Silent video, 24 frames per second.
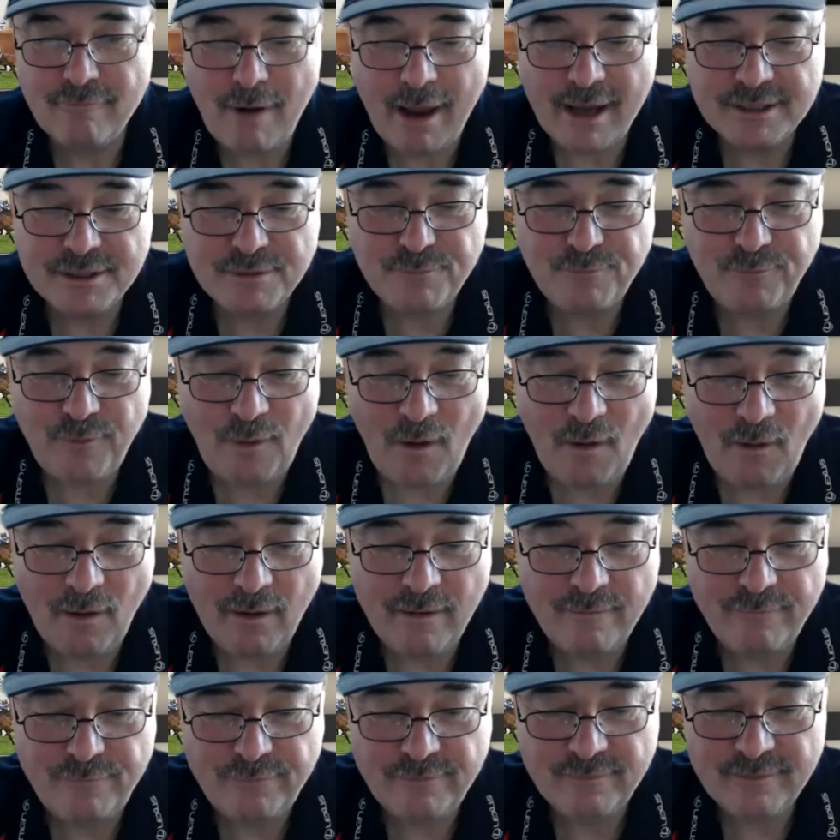Race
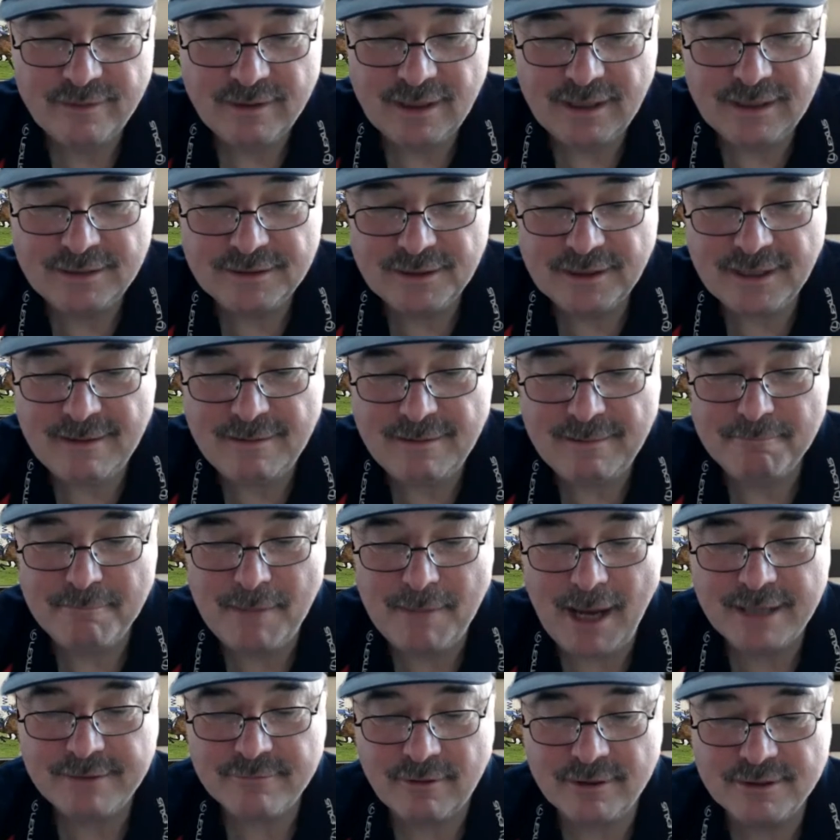5 in the
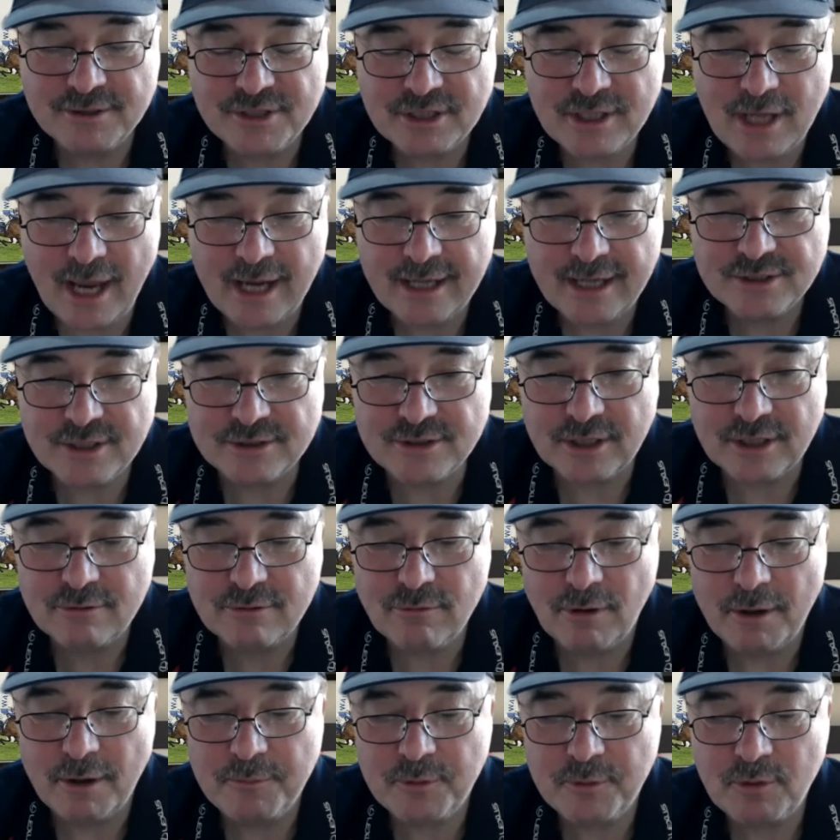Matron Stakes. It's a
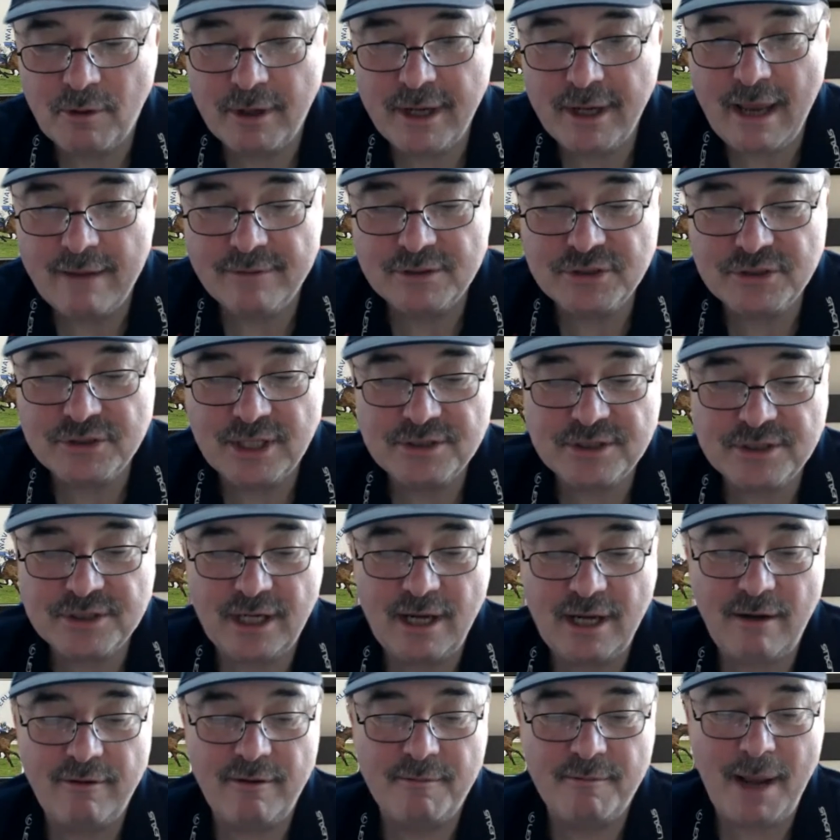Group 3 over
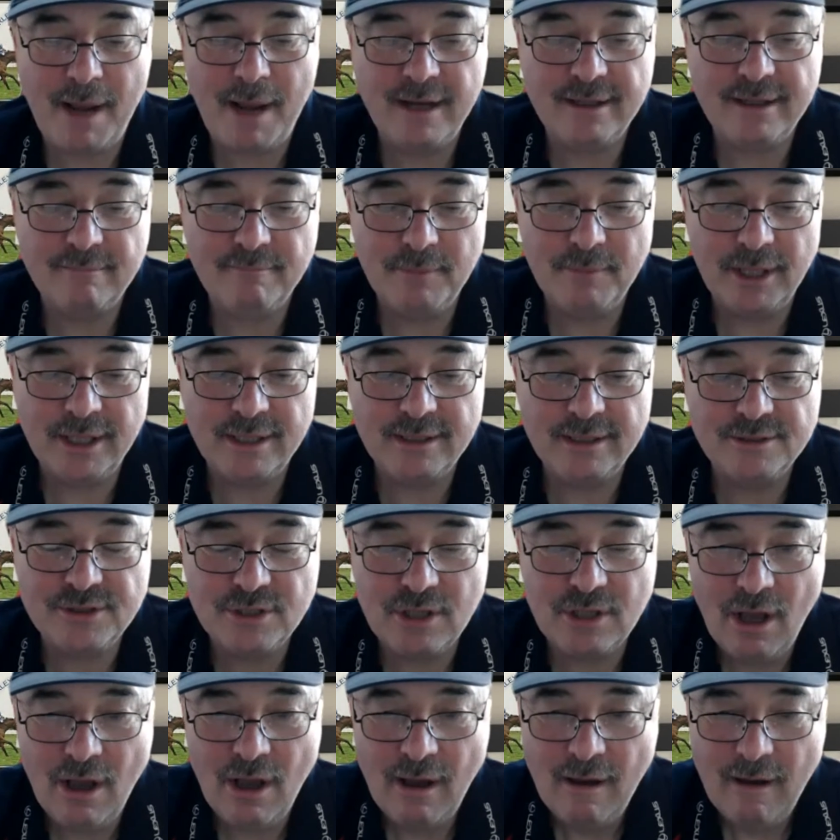1,600 metres.